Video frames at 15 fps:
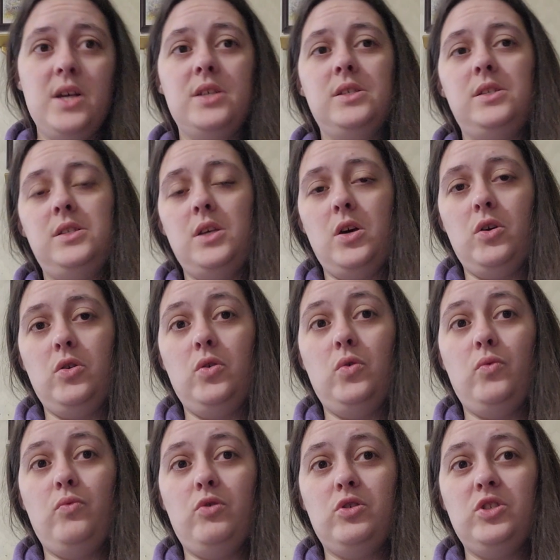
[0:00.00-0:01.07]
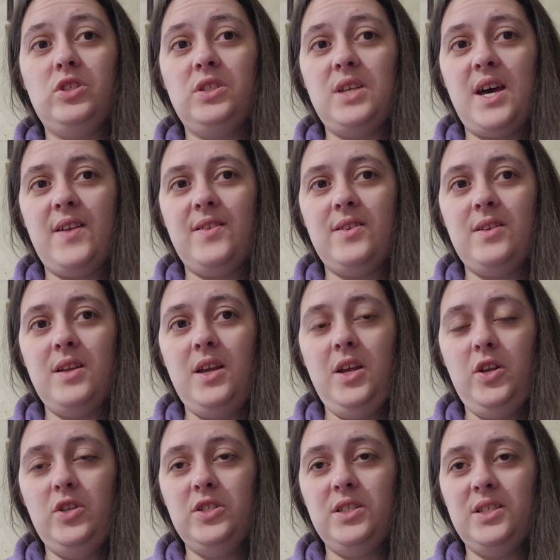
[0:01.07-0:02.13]
So
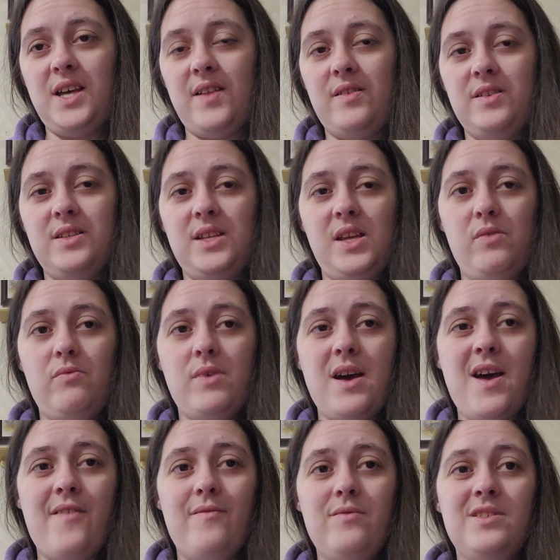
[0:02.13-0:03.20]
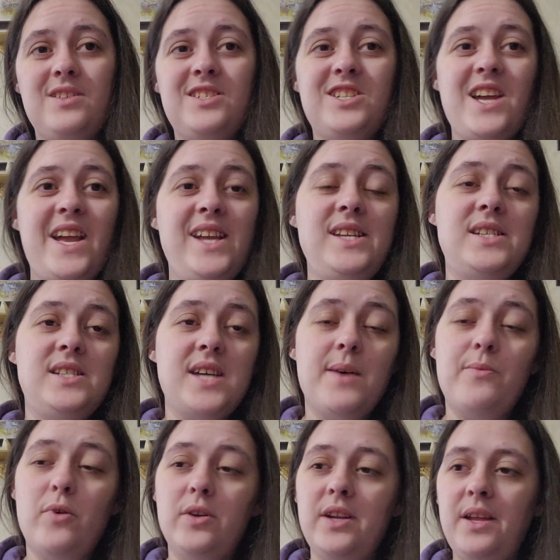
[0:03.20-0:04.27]
you just have to see what I've changed
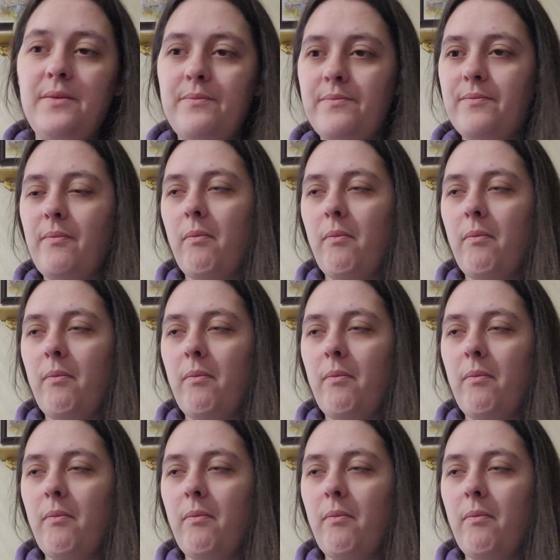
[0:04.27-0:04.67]
up on it.